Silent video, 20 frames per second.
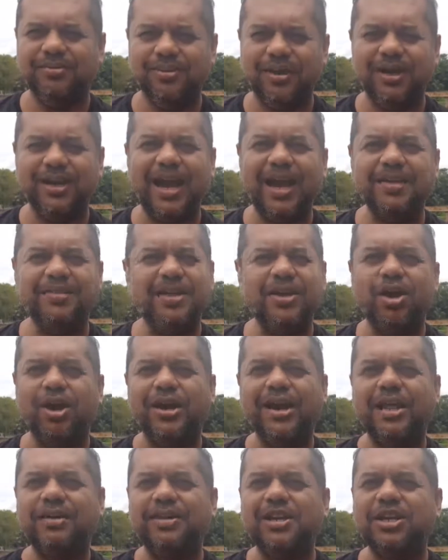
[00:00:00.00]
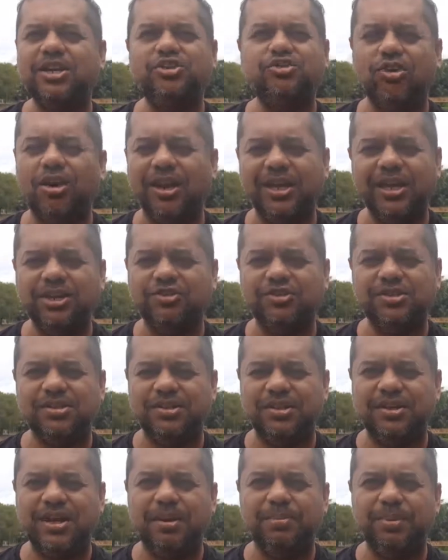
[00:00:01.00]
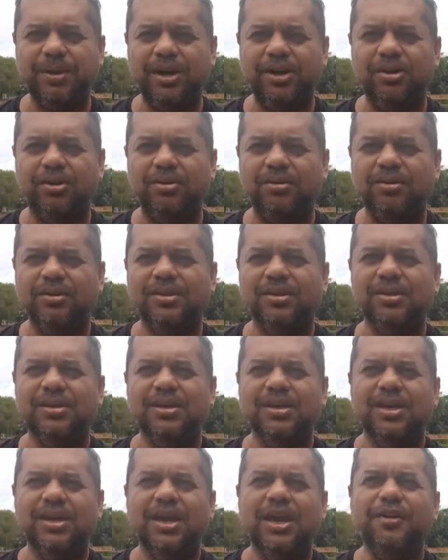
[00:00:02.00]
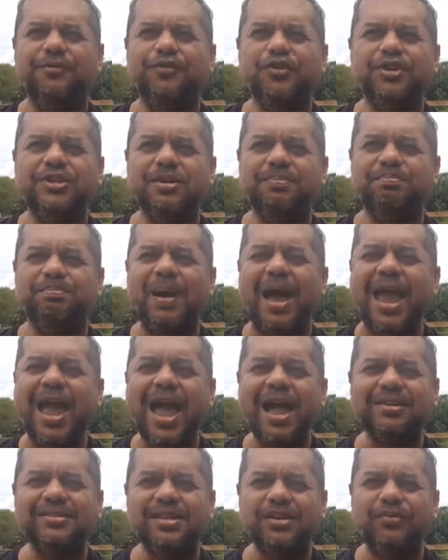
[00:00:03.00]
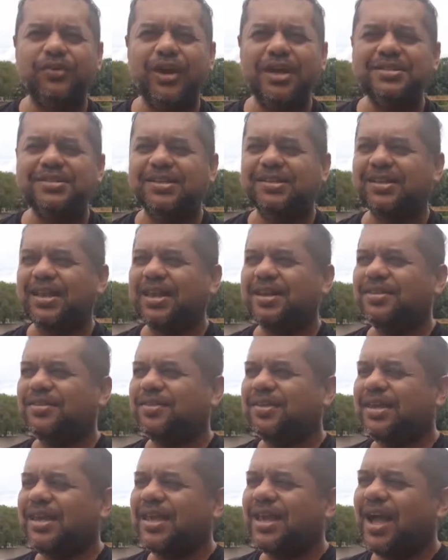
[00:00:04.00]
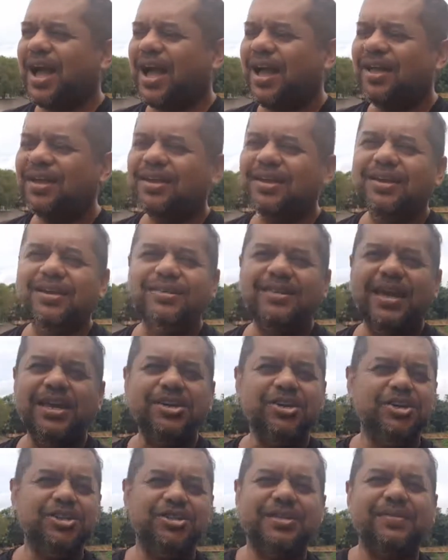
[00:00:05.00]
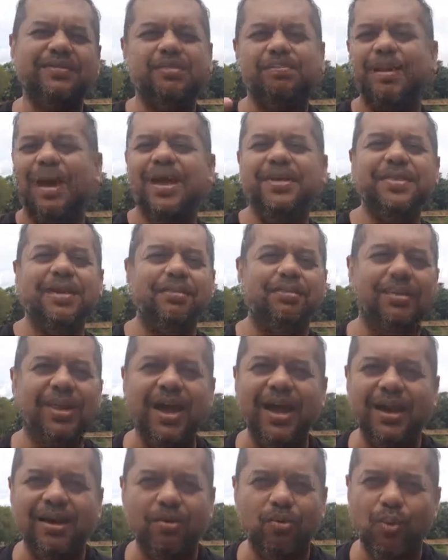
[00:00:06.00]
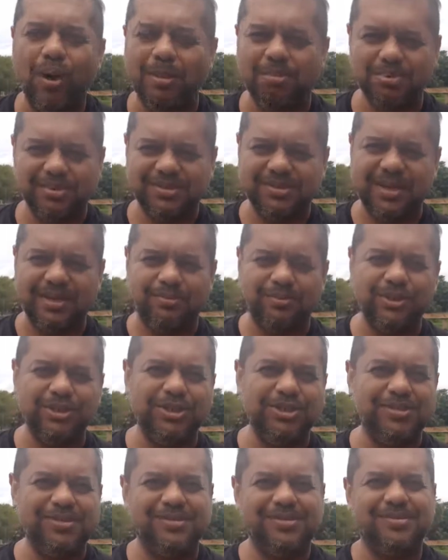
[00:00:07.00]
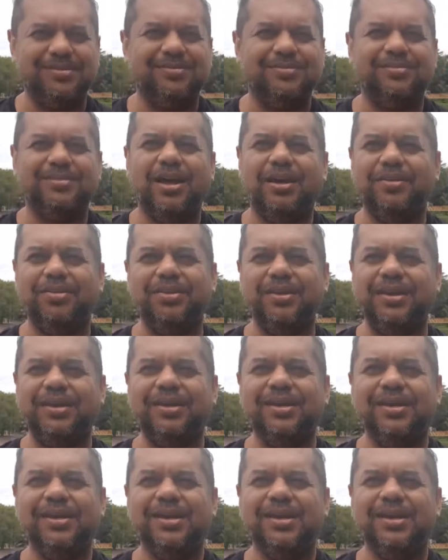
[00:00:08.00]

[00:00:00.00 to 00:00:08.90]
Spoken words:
Okay, they're not gonna have any controlling interest in the company at all. If you did pay out dividends at the end of the year, then you just have to pay them like 1%, which is nothing.